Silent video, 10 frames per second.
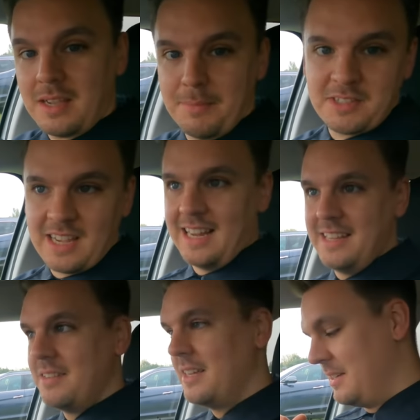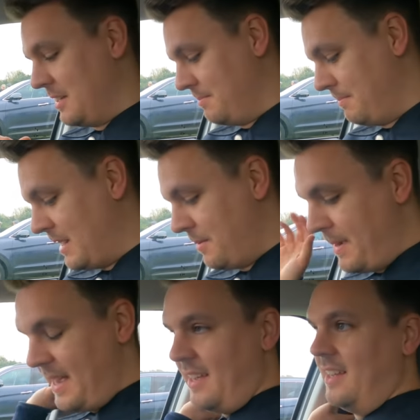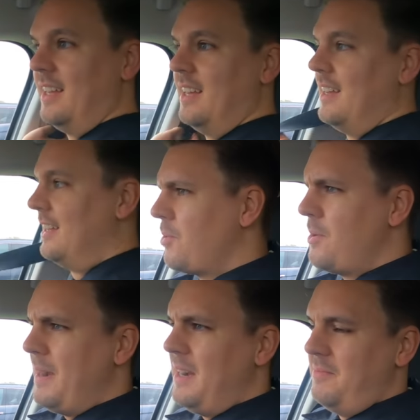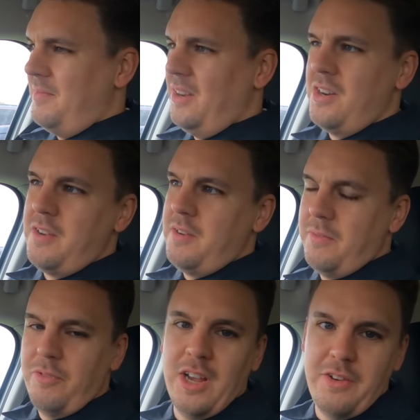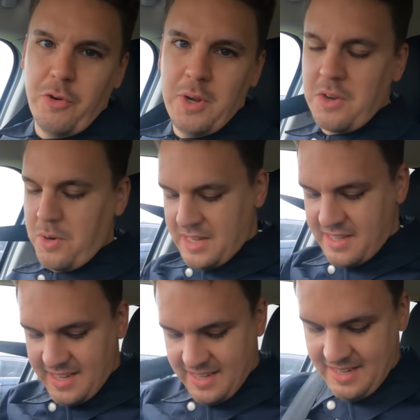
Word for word: Done my selling, made a bit, probably about only 30, 40 quid.